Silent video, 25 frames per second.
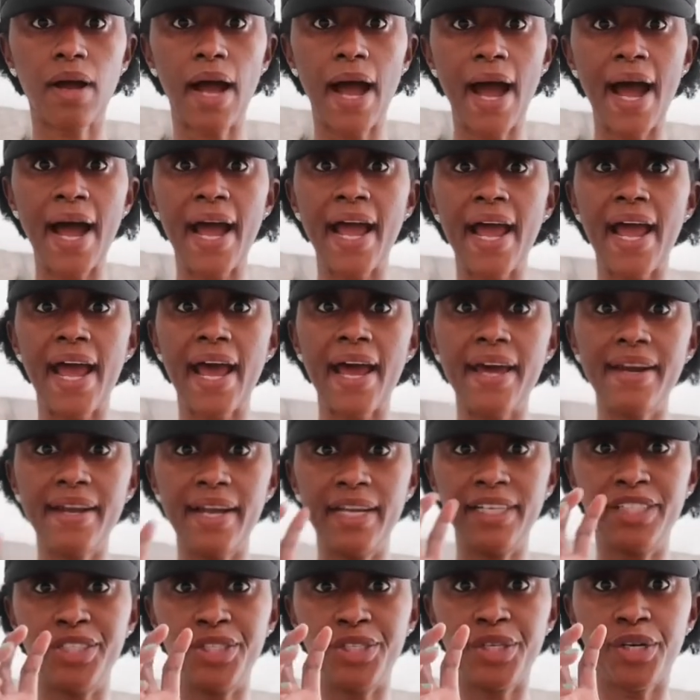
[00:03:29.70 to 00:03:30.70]
I had
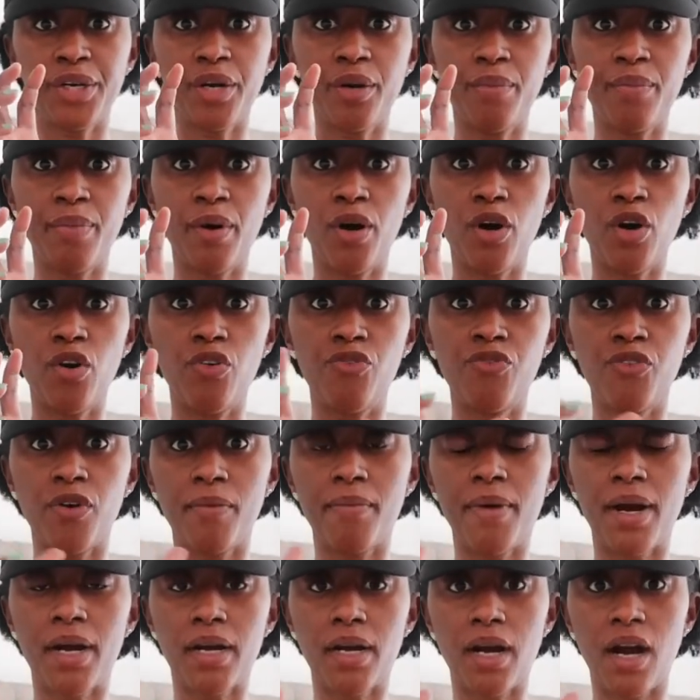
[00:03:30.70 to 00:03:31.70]
a sugar bowl for
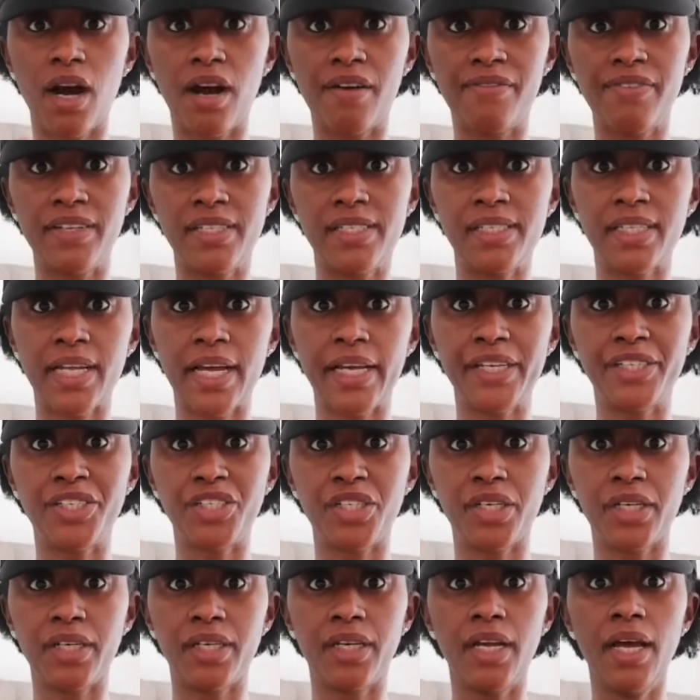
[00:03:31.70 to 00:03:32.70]
my coffee
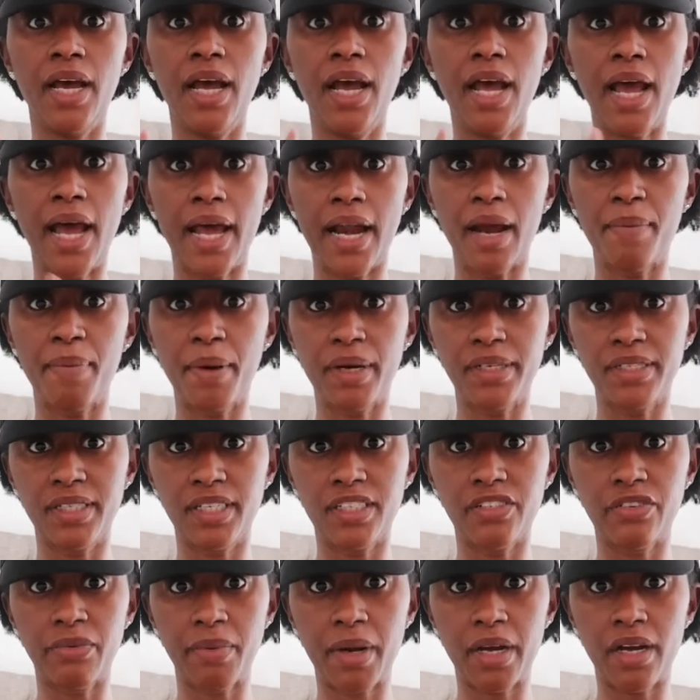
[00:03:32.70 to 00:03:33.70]
station and I
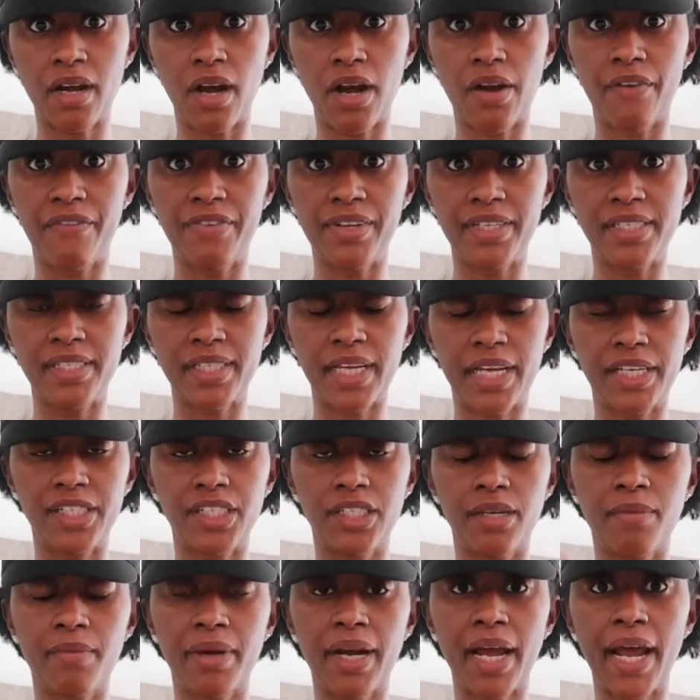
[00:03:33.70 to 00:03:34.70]
purchased for my coffee
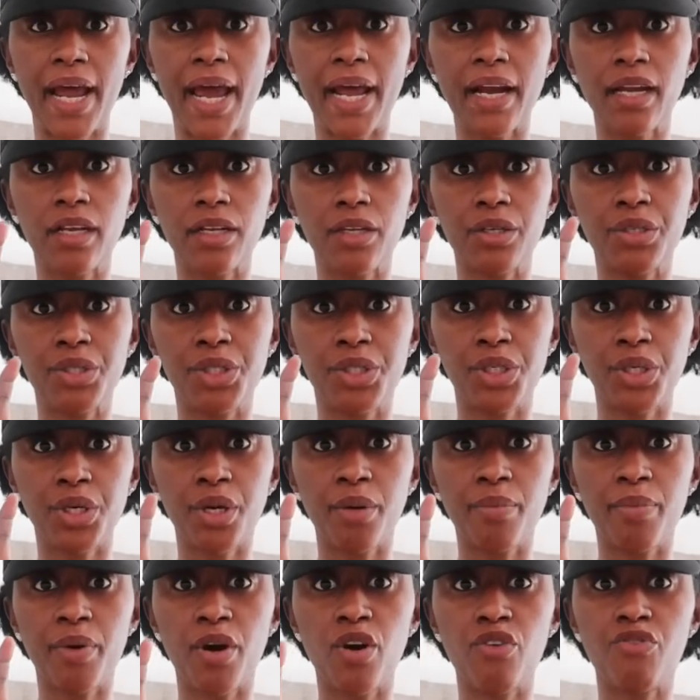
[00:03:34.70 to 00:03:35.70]
station, but I had a little
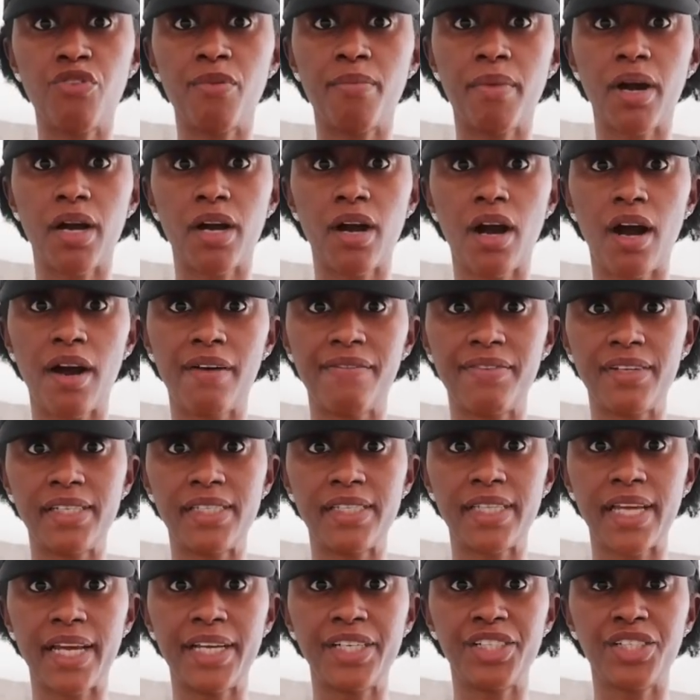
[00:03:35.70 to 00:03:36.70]
sugar bowl for my coffee
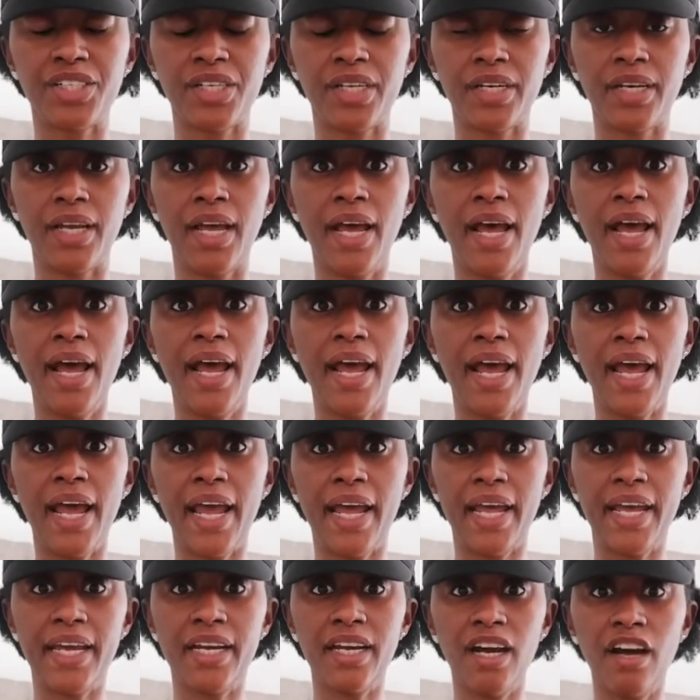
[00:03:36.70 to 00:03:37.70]
station
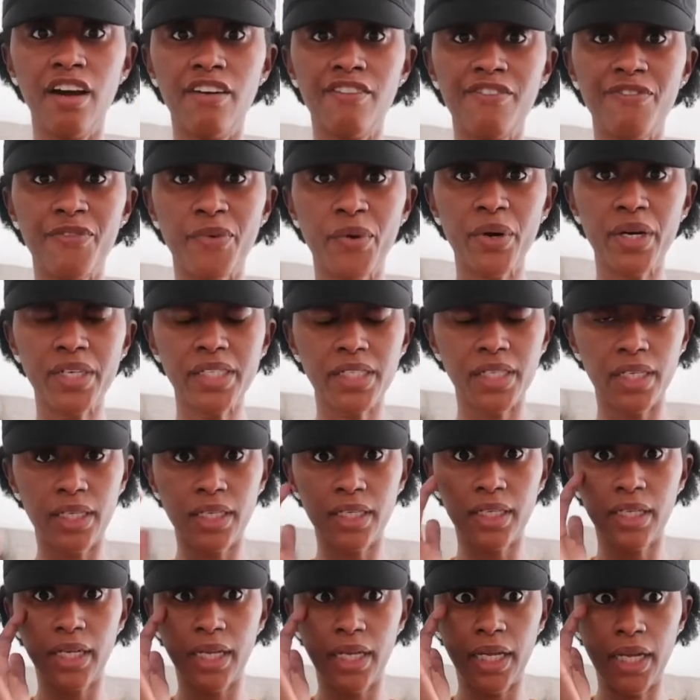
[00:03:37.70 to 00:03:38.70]
and
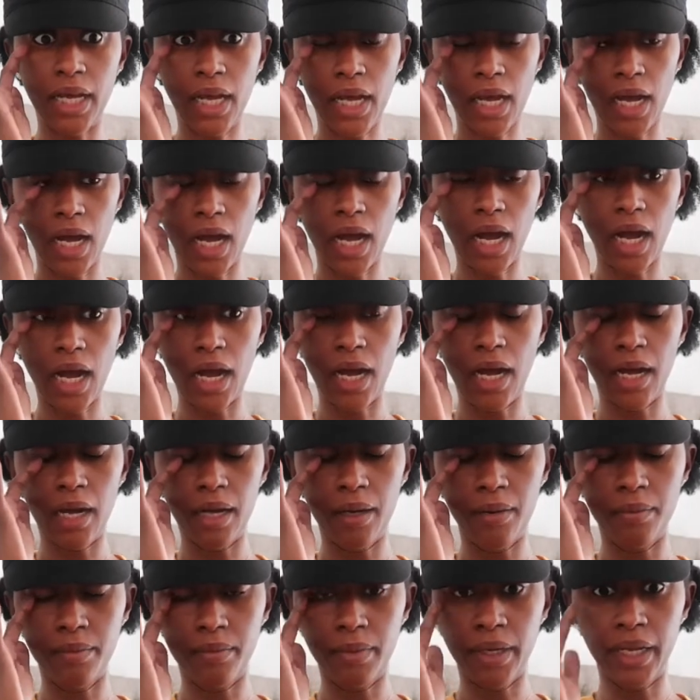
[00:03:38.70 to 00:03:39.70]
unfortunately
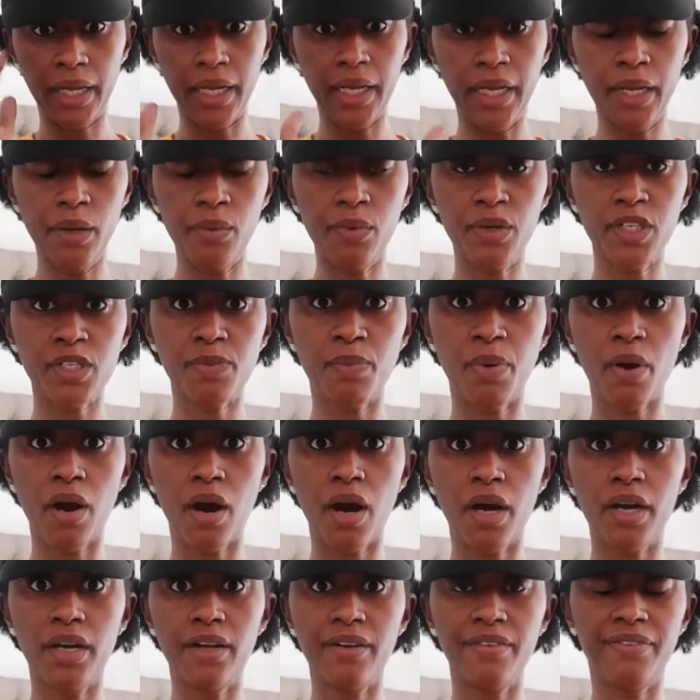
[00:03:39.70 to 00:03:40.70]
um, it was
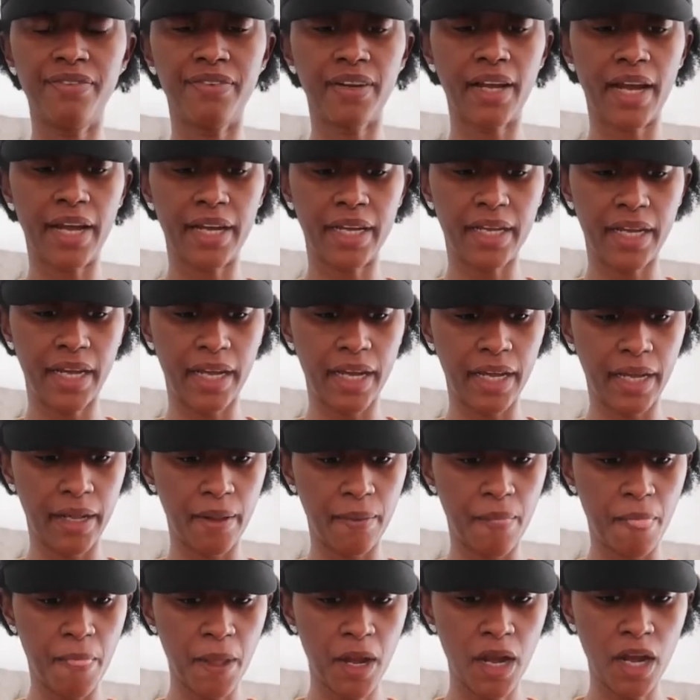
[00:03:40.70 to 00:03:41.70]
part of like
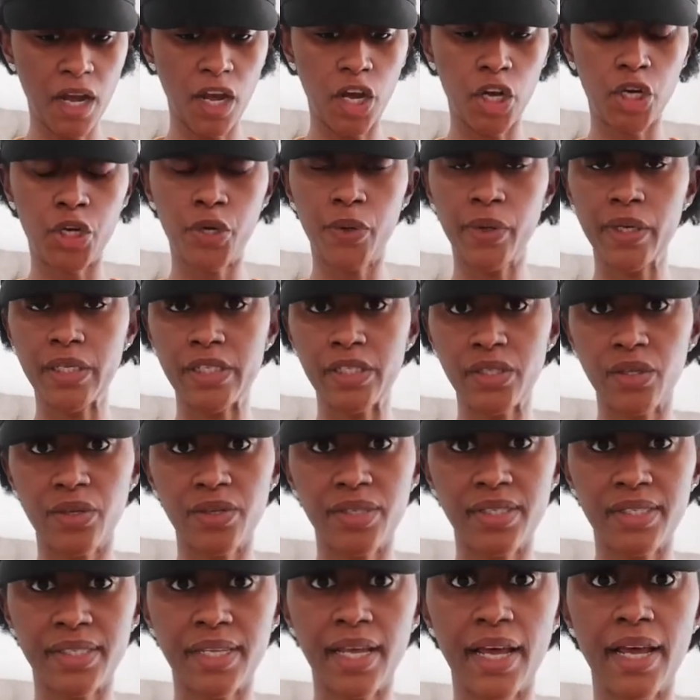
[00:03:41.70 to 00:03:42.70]
a, a crystal
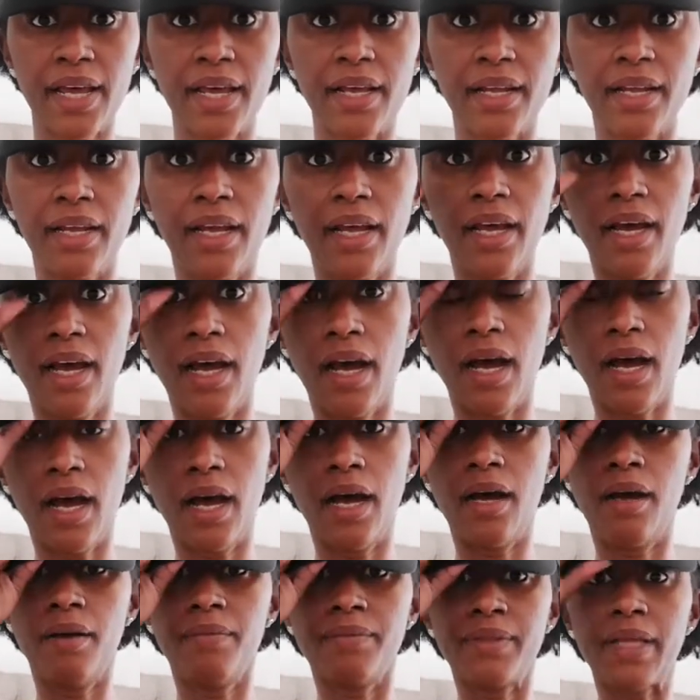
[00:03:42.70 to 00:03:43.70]
set
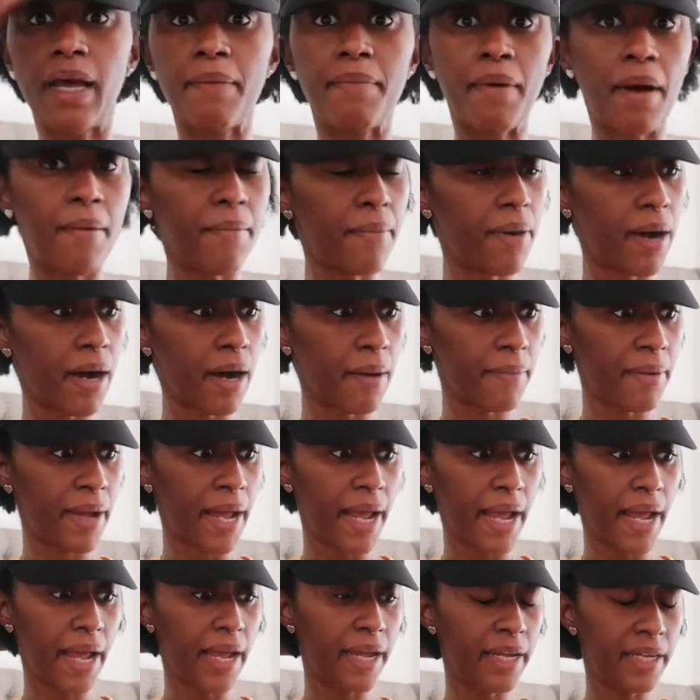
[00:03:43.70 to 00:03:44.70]
um, that my mom
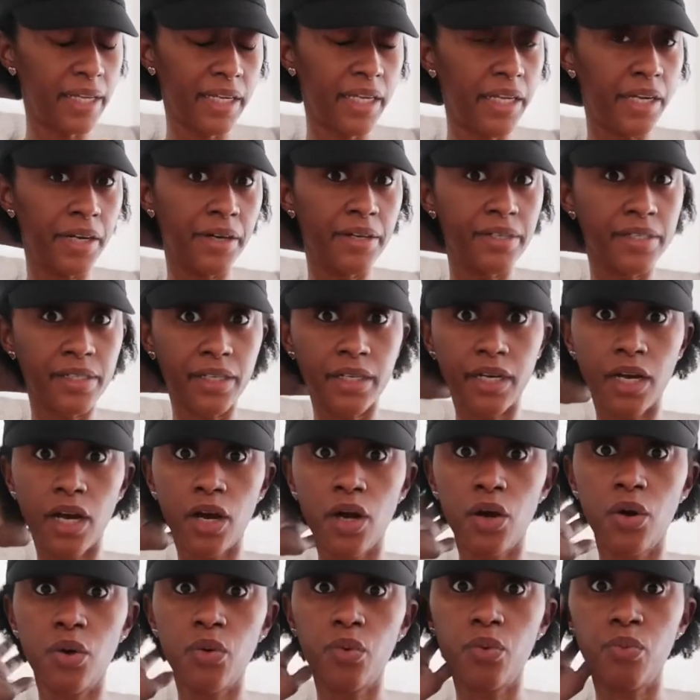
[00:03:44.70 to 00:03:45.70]
had years
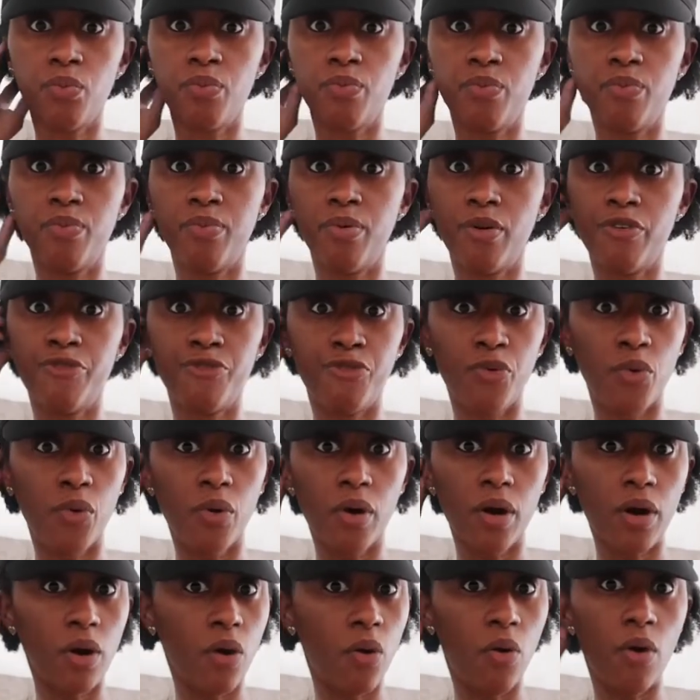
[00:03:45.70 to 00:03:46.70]
ago
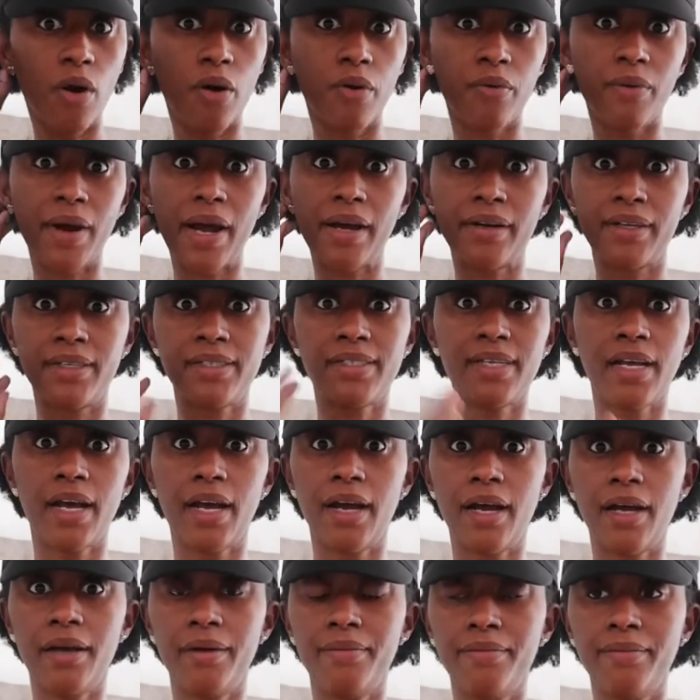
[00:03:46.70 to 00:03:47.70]
before or around the
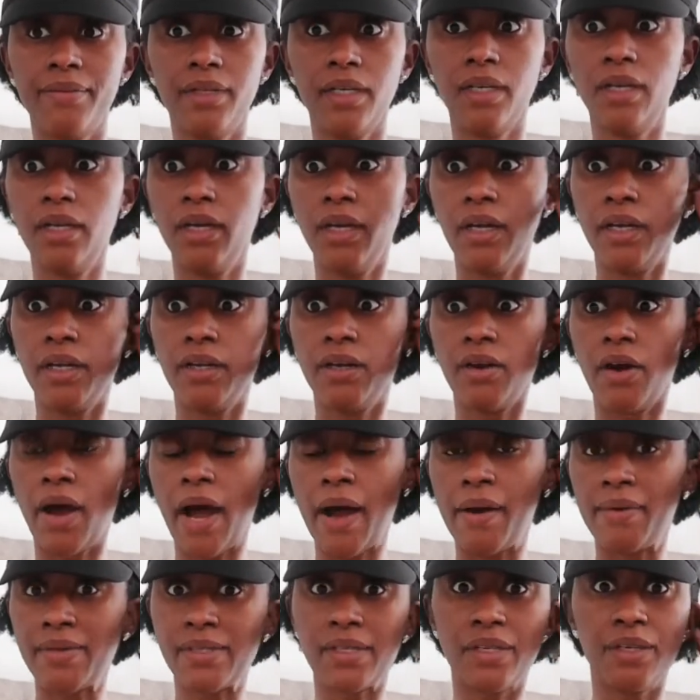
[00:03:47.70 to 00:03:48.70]
time, you know,
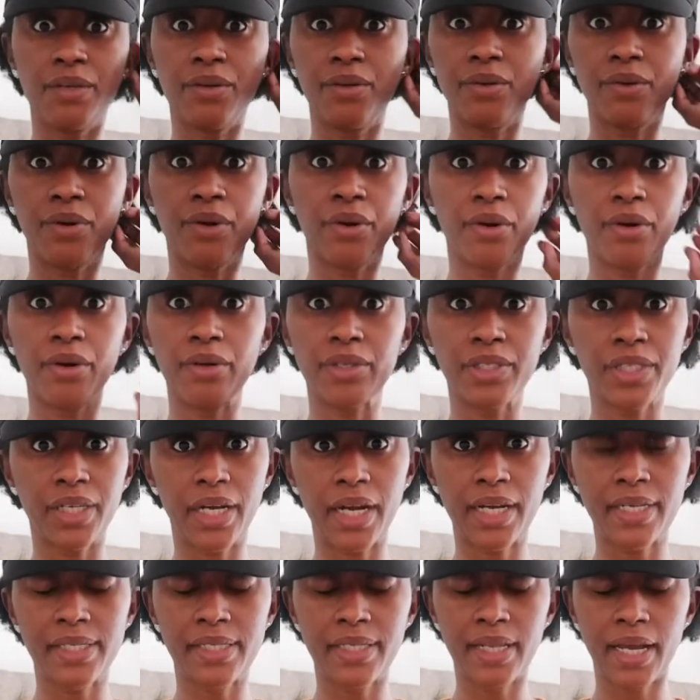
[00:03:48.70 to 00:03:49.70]
I was a little girl, should
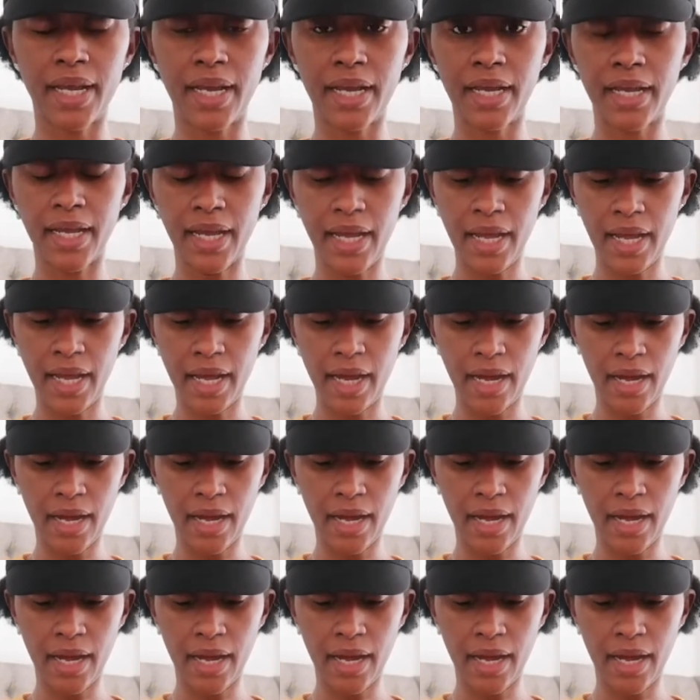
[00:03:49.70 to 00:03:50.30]
I say.